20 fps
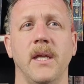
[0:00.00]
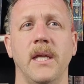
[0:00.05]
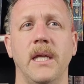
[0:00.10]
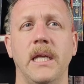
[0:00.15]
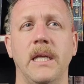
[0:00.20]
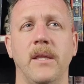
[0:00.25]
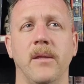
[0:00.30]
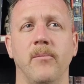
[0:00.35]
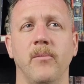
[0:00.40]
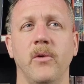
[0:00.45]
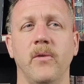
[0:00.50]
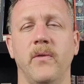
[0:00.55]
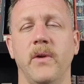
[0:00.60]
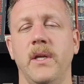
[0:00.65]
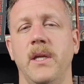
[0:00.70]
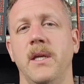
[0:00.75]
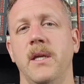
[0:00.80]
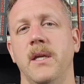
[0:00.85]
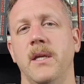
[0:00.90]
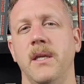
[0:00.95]
in the
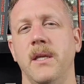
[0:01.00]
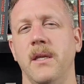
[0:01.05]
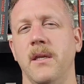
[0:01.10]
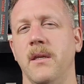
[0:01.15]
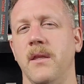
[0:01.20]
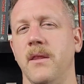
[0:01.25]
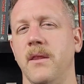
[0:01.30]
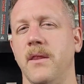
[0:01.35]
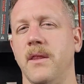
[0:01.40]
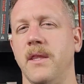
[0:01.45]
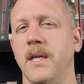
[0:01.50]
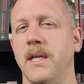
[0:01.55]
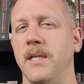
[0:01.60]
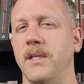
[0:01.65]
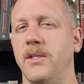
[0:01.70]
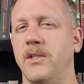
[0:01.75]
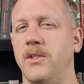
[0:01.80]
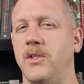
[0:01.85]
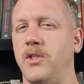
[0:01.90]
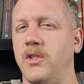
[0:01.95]
movie,
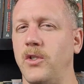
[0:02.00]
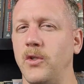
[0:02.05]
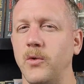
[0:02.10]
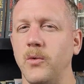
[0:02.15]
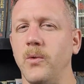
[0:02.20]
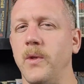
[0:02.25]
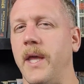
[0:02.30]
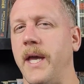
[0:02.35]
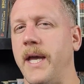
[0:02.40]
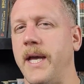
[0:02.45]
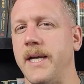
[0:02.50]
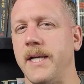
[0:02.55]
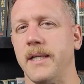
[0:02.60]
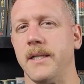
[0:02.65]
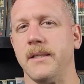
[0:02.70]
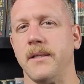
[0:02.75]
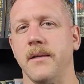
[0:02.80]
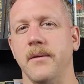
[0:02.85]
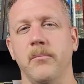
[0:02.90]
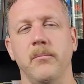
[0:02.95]
they do
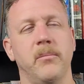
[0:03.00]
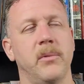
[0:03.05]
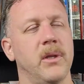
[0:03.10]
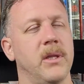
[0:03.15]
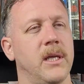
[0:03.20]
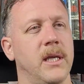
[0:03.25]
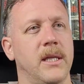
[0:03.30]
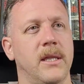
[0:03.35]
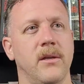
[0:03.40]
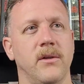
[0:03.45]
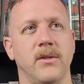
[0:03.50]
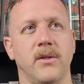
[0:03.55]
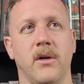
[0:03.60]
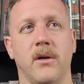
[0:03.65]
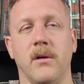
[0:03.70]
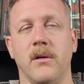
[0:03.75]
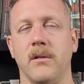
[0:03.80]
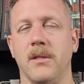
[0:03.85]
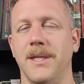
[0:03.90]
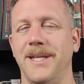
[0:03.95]
that, but like there's
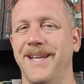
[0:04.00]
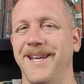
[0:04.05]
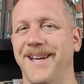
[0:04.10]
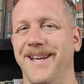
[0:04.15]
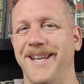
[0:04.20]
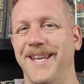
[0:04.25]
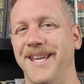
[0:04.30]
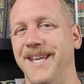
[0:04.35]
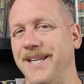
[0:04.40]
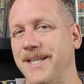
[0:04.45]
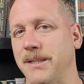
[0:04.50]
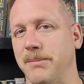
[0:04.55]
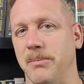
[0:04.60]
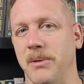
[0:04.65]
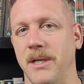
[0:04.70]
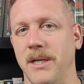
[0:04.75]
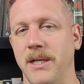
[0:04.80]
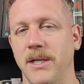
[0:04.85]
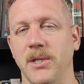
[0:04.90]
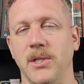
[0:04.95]
hardly any
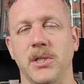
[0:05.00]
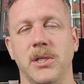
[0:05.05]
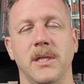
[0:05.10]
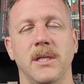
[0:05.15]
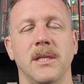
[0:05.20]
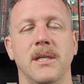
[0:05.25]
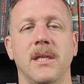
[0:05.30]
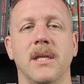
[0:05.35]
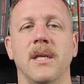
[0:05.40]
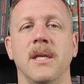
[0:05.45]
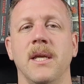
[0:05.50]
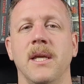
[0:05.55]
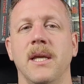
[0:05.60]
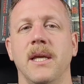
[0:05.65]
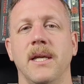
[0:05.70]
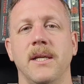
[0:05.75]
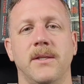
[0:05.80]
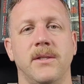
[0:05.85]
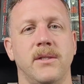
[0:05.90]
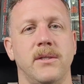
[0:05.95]
explanation.
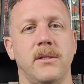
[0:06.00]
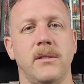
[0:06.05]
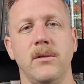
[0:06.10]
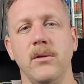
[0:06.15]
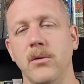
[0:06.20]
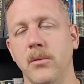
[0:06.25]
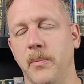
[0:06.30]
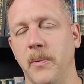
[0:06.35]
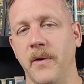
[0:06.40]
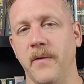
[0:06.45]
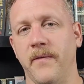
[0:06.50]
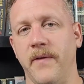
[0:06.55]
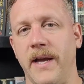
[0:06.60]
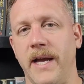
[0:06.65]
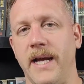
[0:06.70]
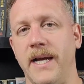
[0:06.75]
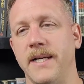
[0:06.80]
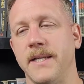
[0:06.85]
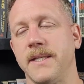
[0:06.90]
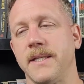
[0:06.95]
It's super
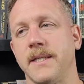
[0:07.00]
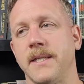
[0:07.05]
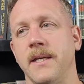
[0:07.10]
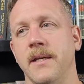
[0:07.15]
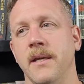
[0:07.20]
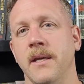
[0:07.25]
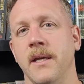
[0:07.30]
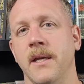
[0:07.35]
fast.